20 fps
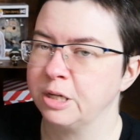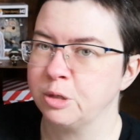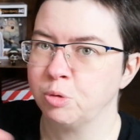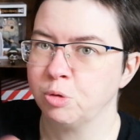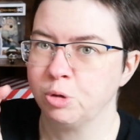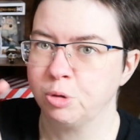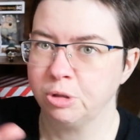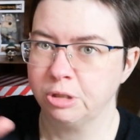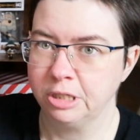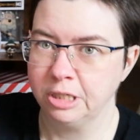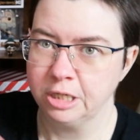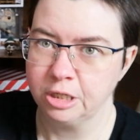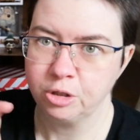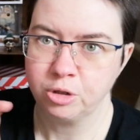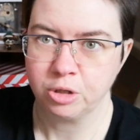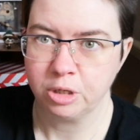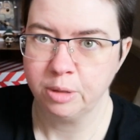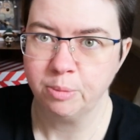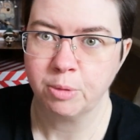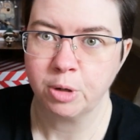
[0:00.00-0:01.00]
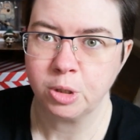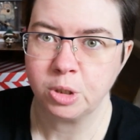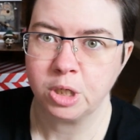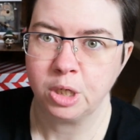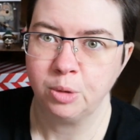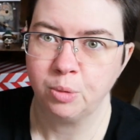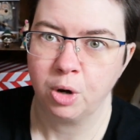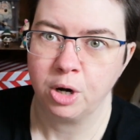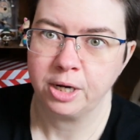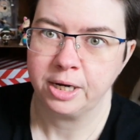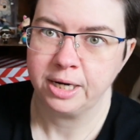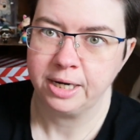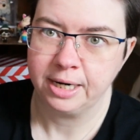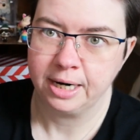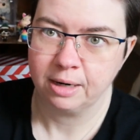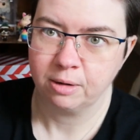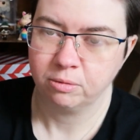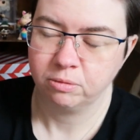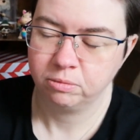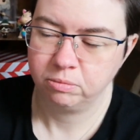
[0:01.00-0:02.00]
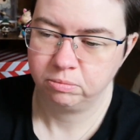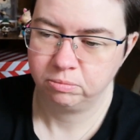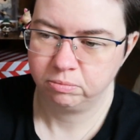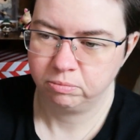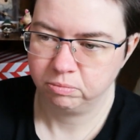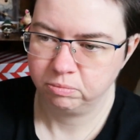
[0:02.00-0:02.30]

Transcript: This was literally mostly working out,